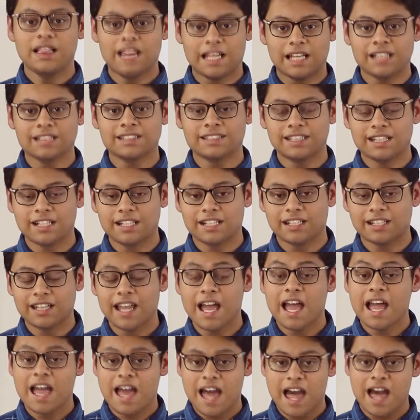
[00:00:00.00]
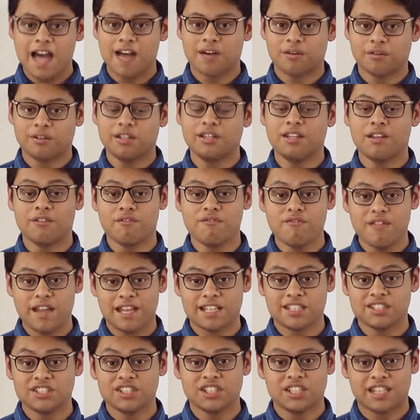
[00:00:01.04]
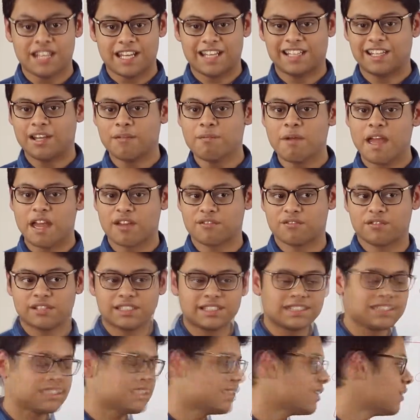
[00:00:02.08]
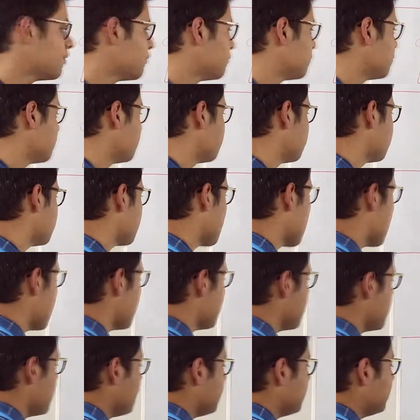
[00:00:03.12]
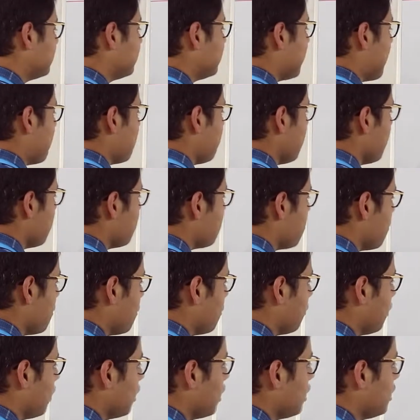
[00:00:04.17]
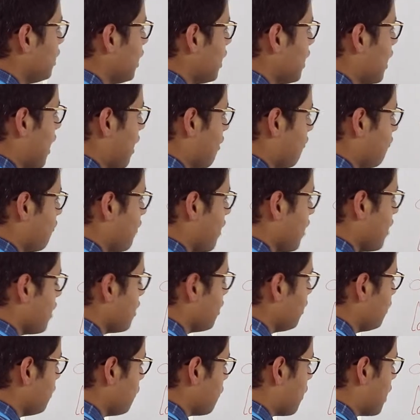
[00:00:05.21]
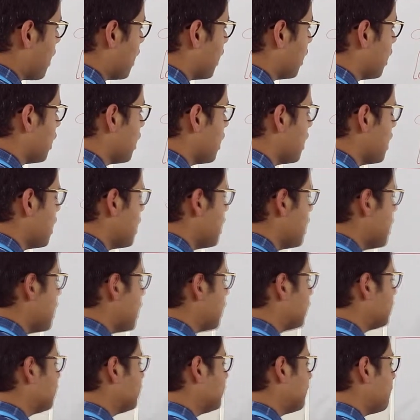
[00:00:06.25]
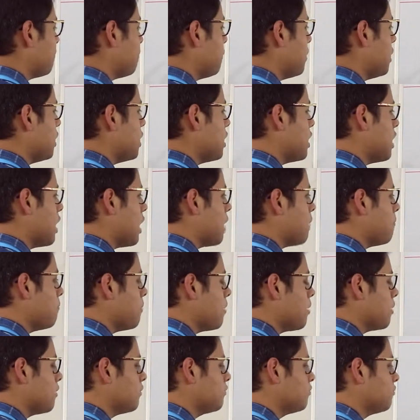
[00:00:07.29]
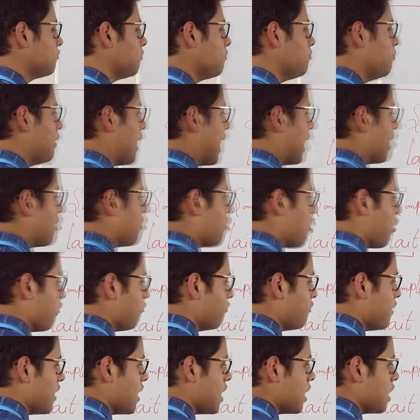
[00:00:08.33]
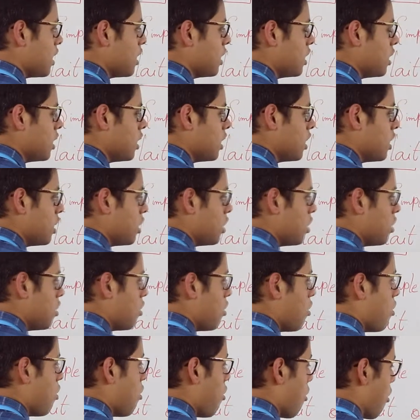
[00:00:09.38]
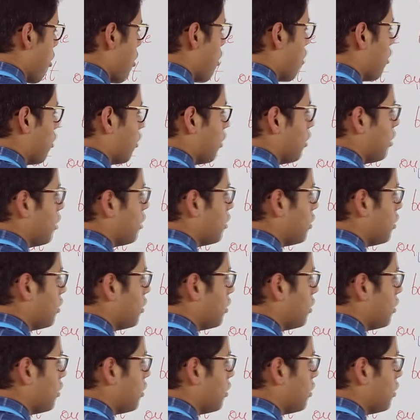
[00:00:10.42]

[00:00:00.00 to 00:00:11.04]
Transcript: let's learn how the French take their breakfast. Sample bowl de café noir. A simple cup of black coffee or